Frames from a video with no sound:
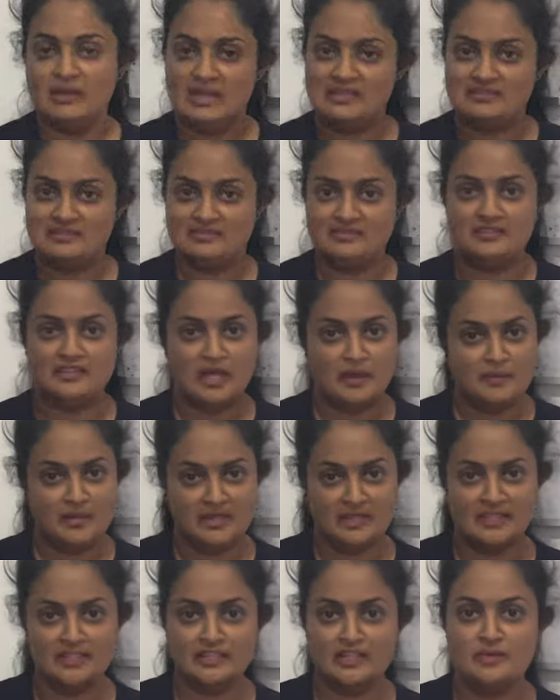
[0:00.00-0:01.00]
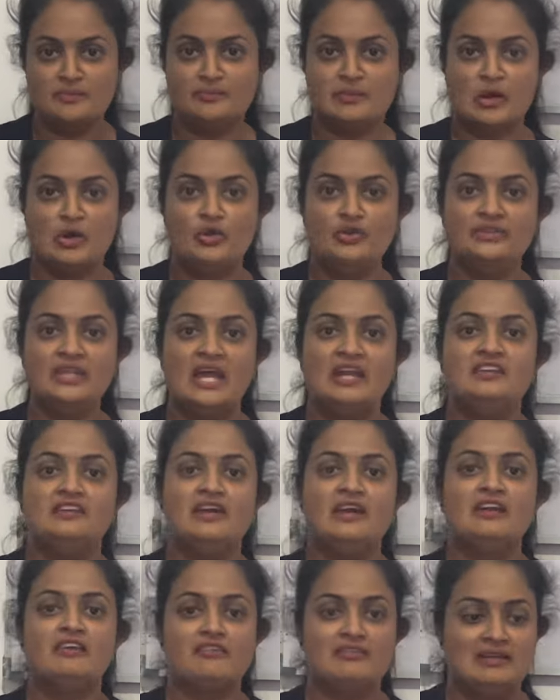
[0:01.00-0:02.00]
is a chemical compound that
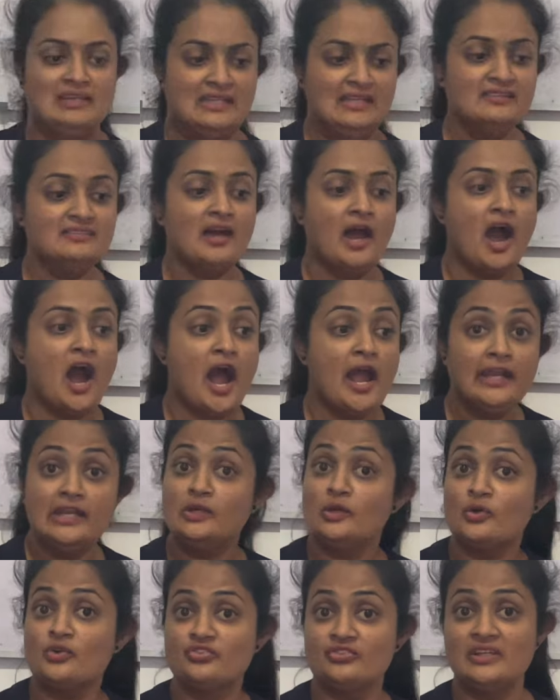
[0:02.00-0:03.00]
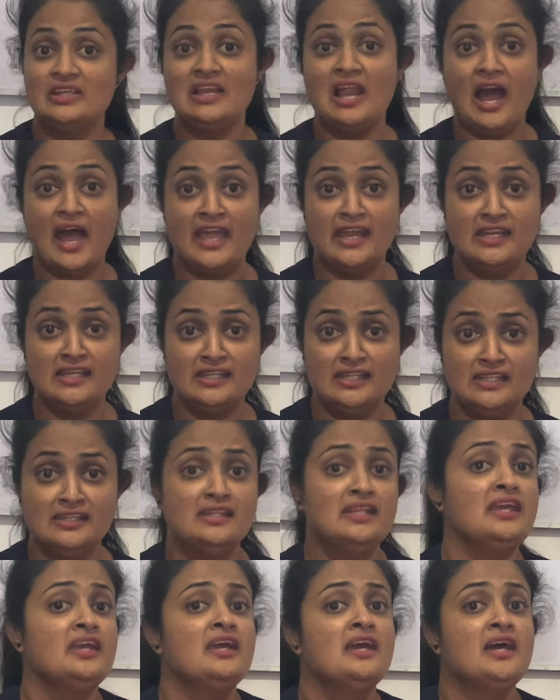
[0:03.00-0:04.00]
can release hydroxyl ion in
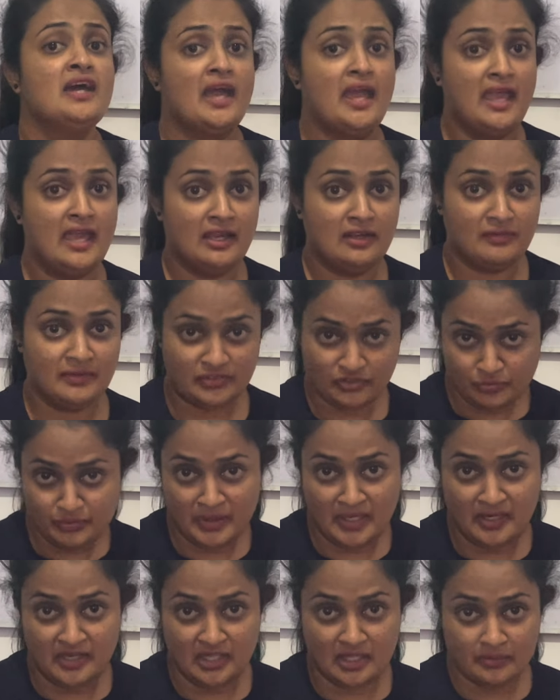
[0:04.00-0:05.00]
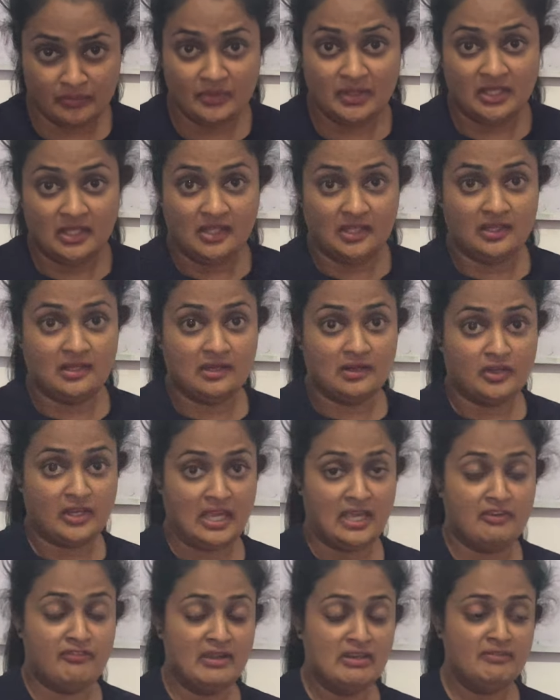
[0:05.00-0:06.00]
the aqueous medium.
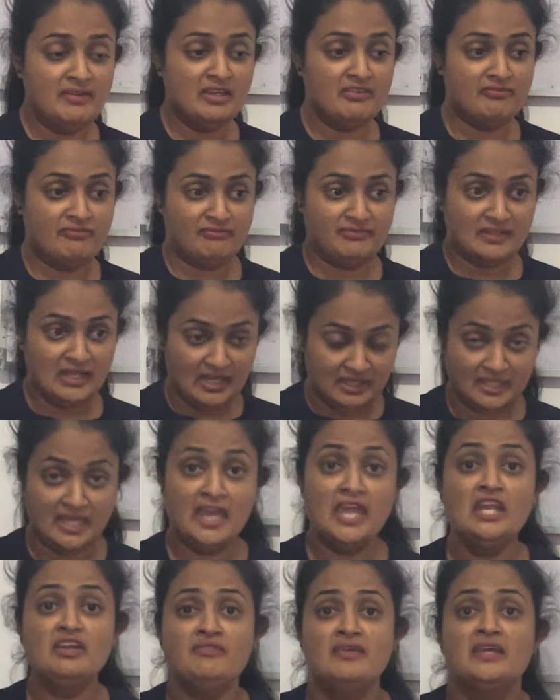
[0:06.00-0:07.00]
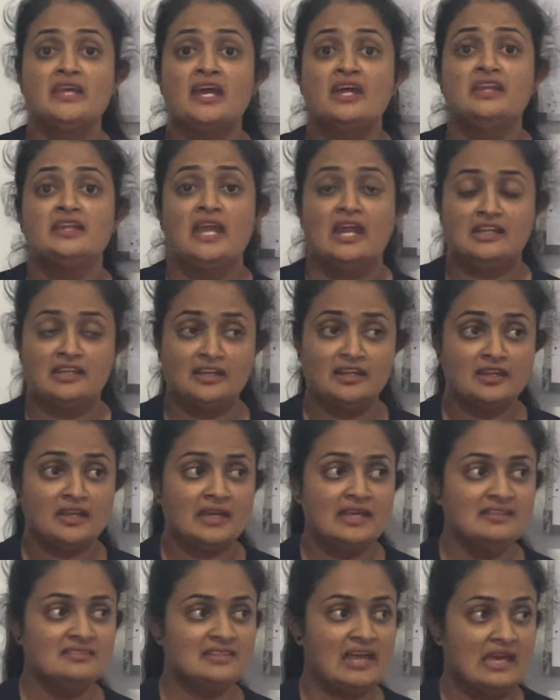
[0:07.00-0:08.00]
Okay, when we can
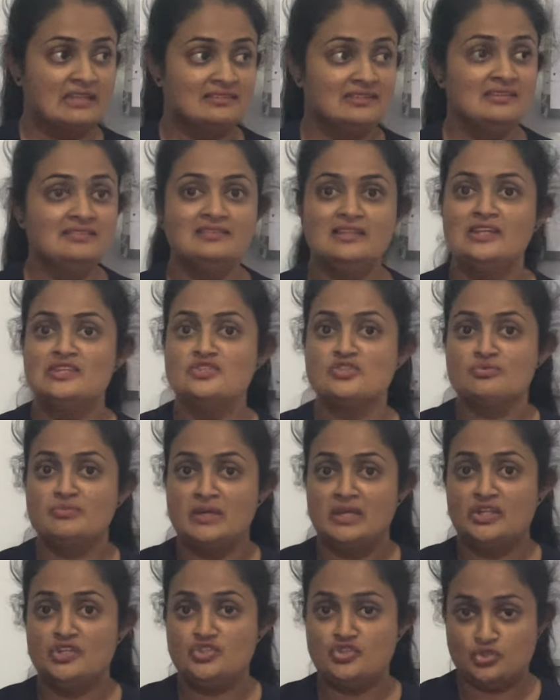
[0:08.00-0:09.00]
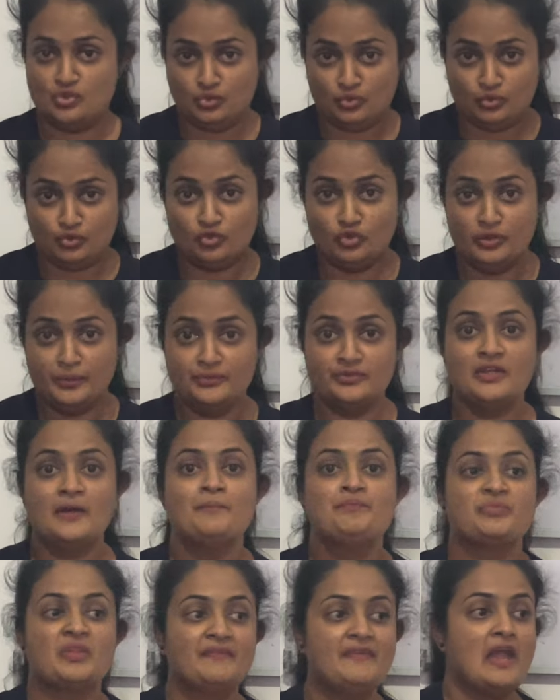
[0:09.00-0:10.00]
categorize acids into main two groups.
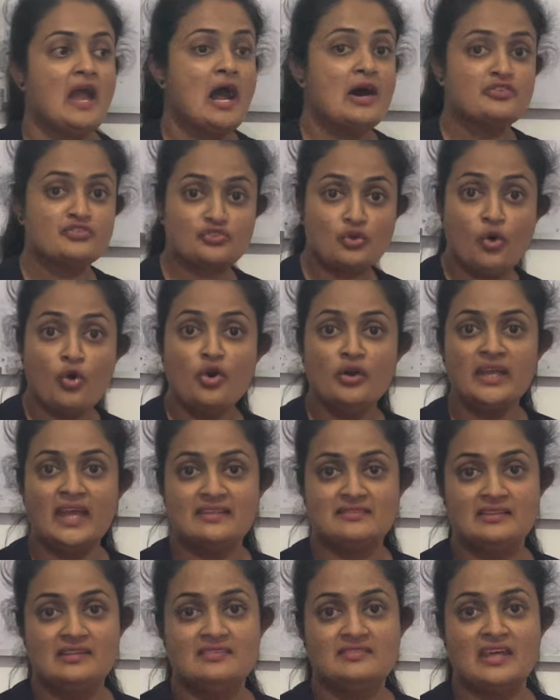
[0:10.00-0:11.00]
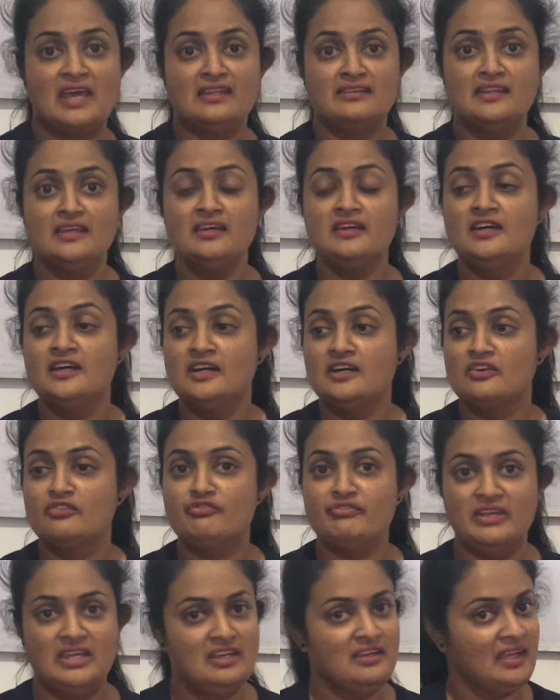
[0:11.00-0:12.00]
They are strong acids and the
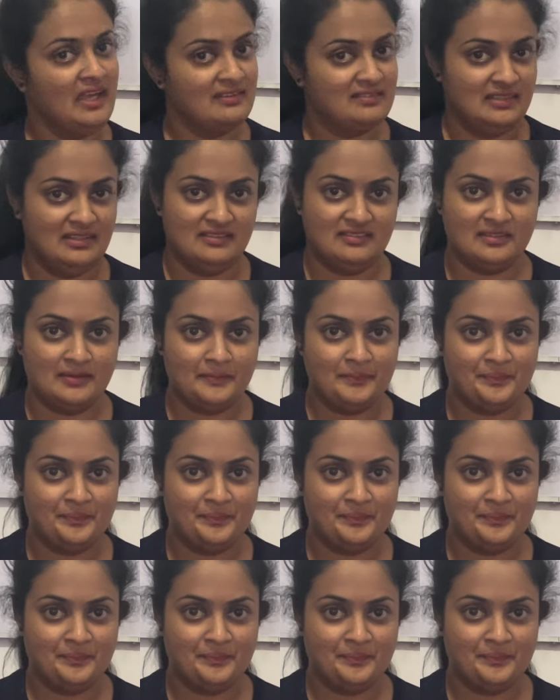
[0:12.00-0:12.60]
weak acids.